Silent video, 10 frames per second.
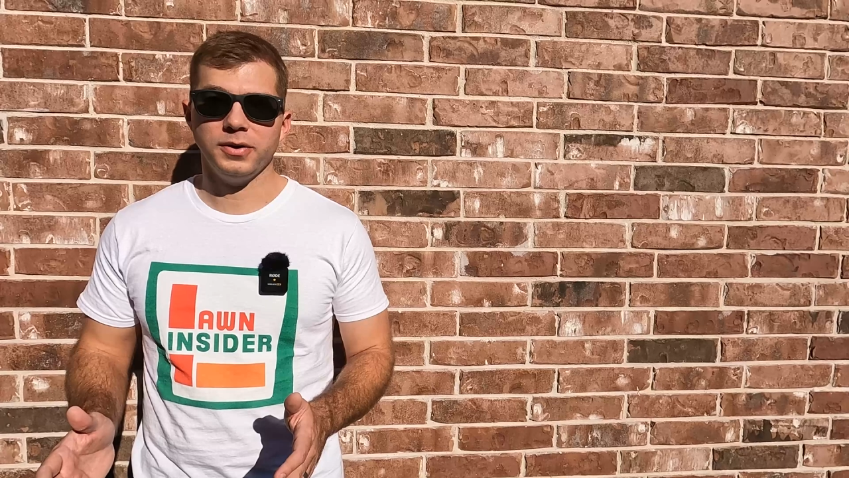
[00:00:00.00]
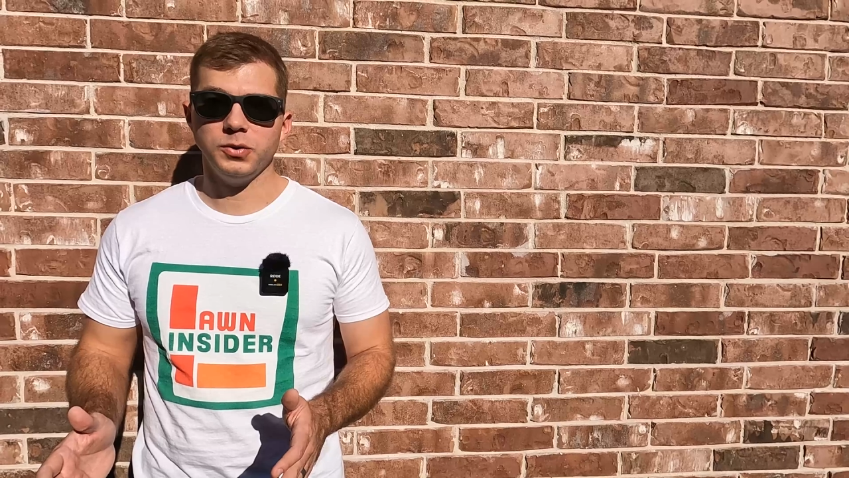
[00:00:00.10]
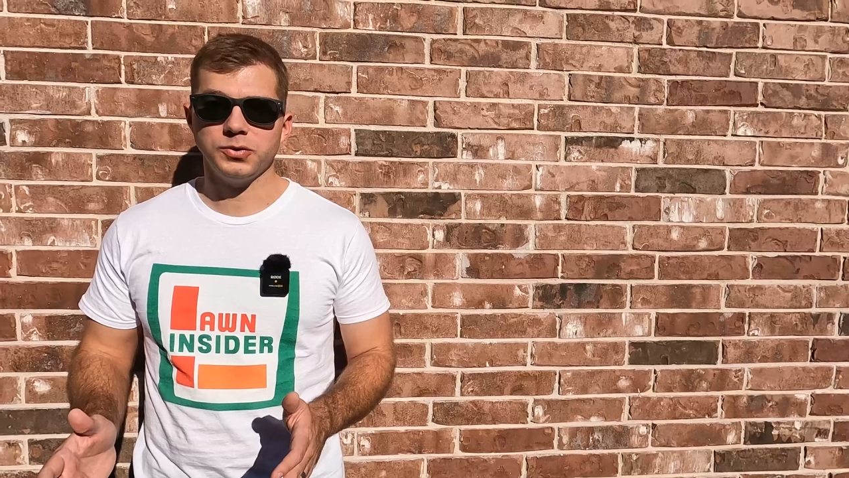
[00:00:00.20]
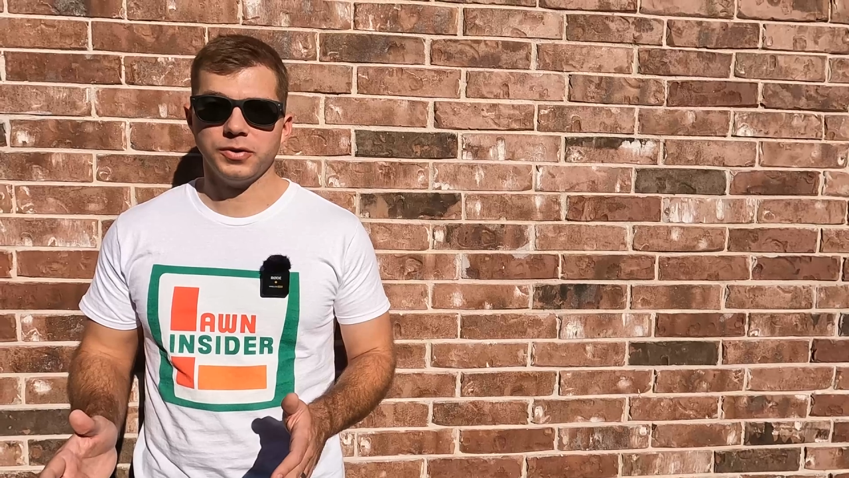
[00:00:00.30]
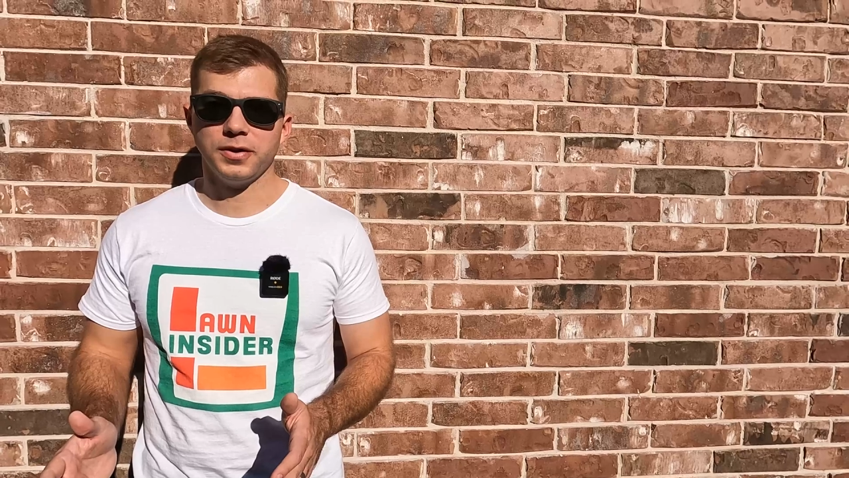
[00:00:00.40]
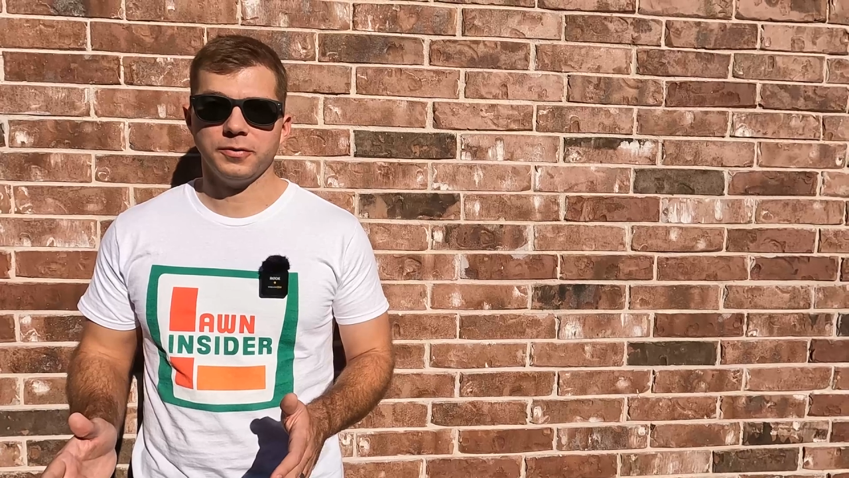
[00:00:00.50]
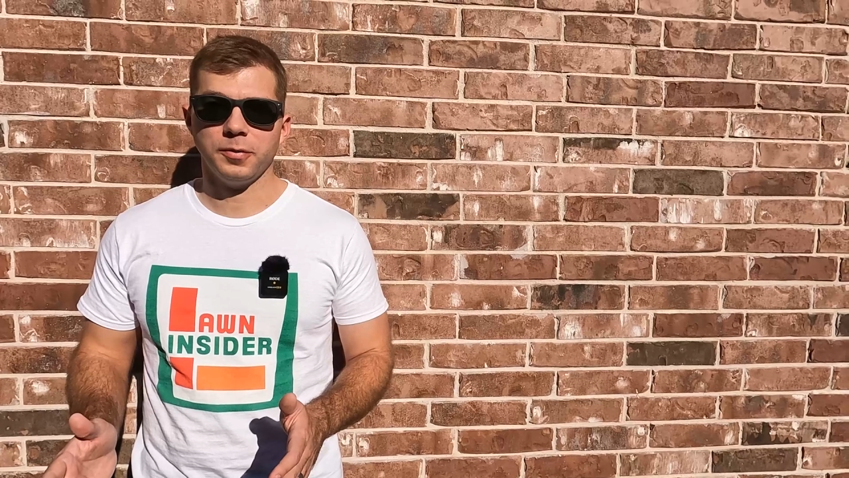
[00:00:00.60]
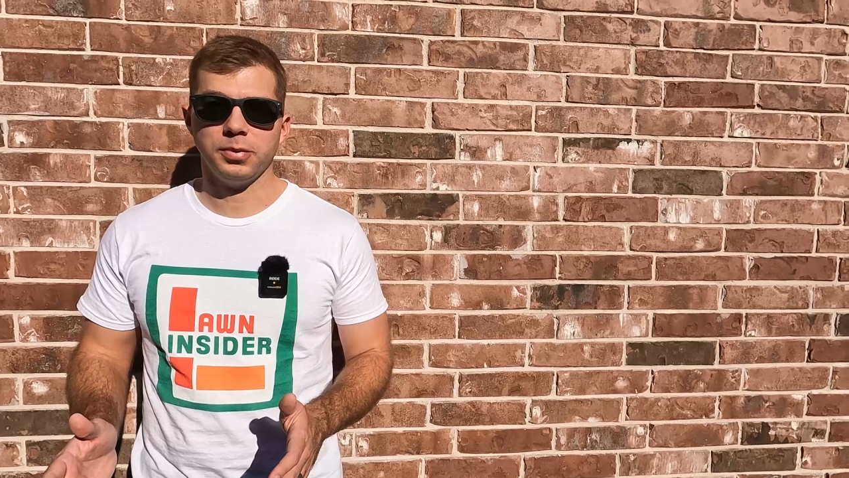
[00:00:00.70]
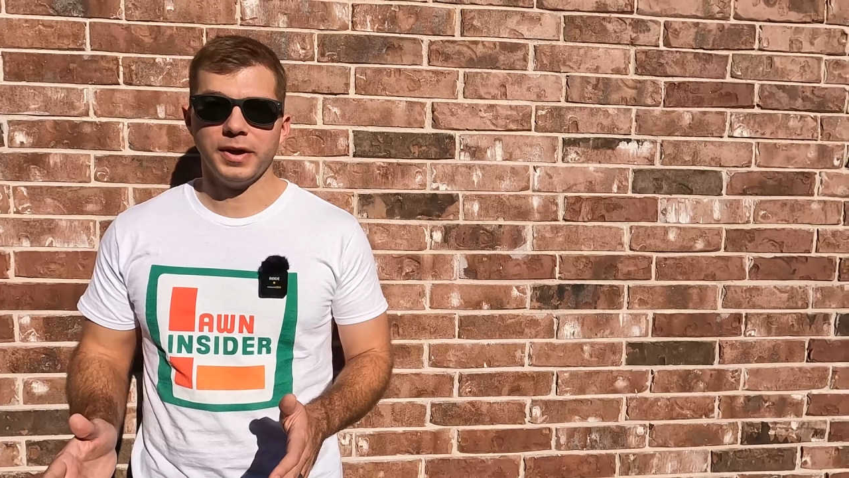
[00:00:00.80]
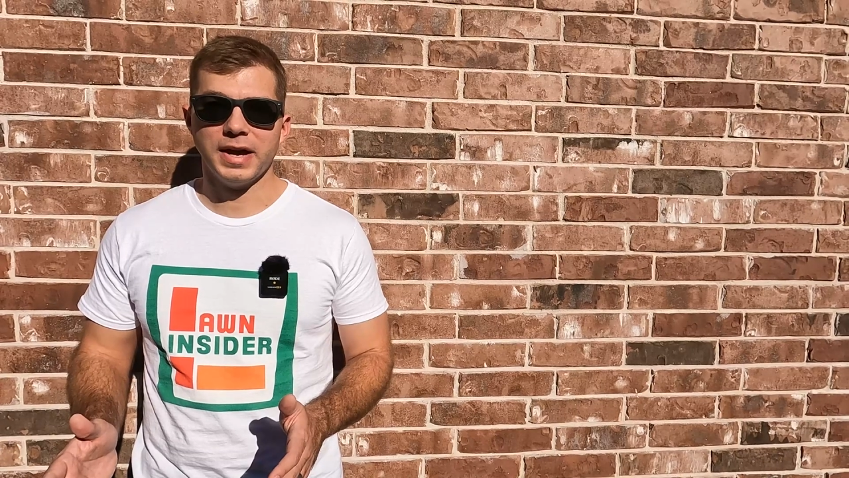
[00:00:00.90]
nutrient for
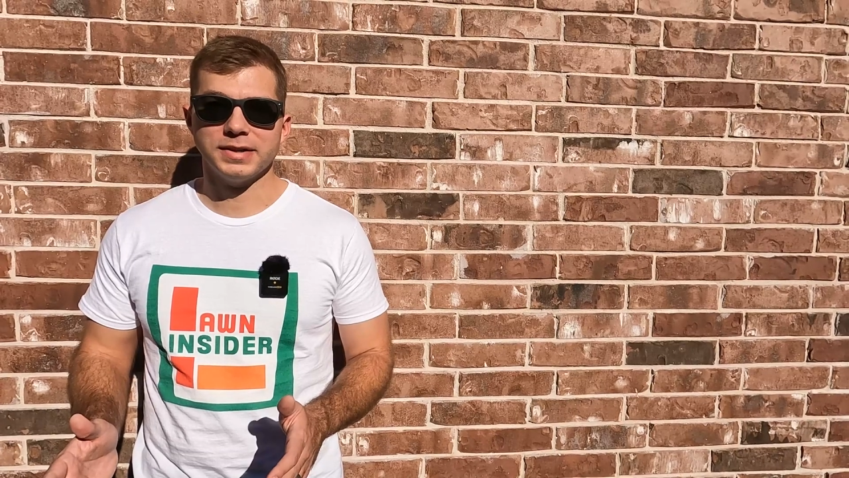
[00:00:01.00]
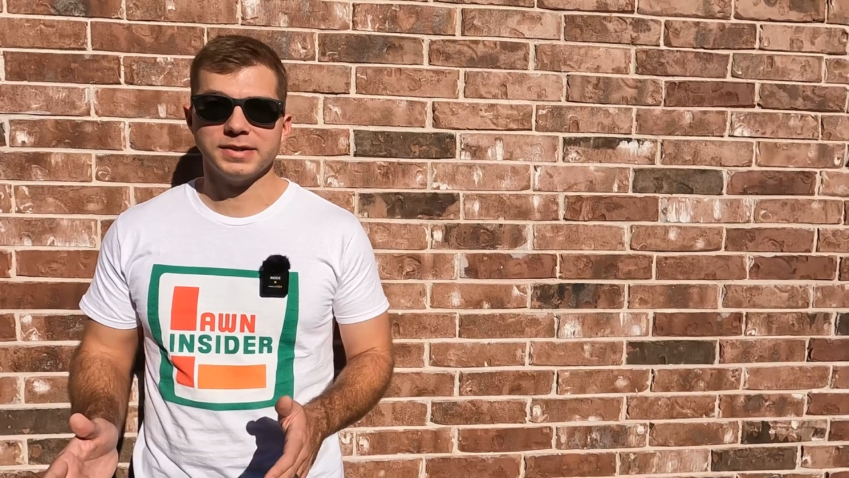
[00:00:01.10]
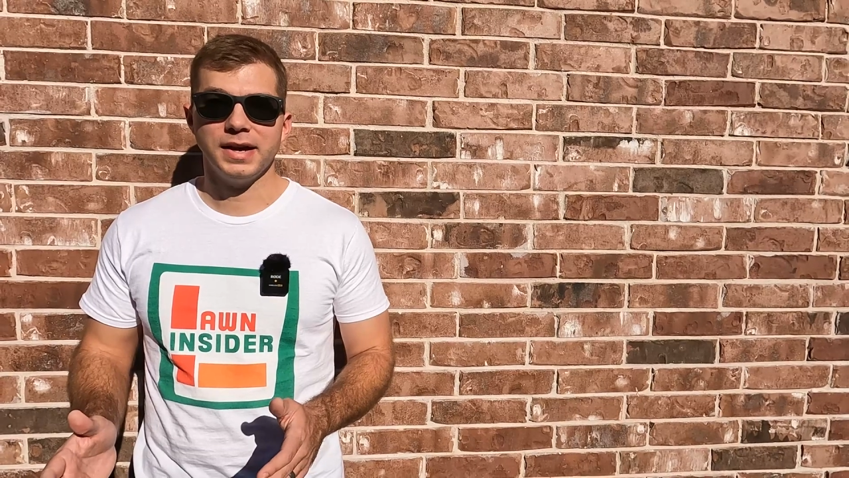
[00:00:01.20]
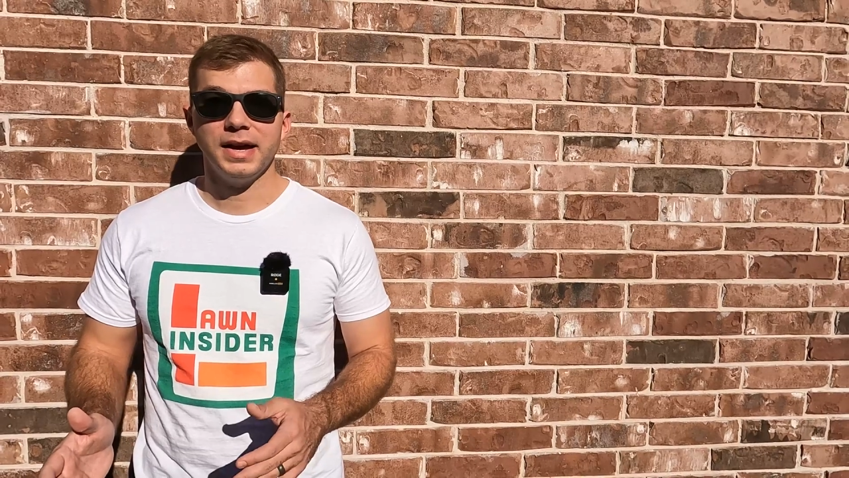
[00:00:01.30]
plants.